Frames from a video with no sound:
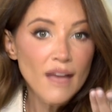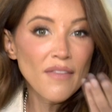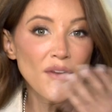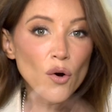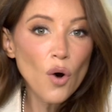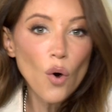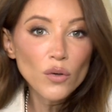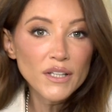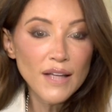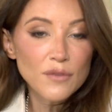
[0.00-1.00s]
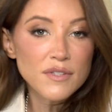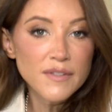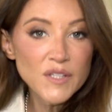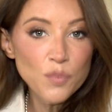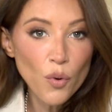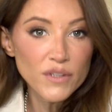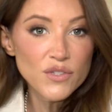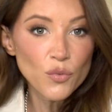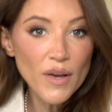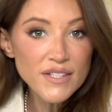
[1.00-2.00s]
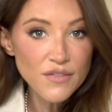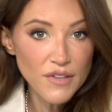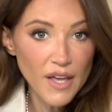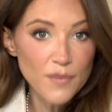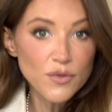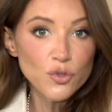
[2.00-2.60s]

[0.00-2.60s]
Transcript: And then they only allowed six points the rest of the game.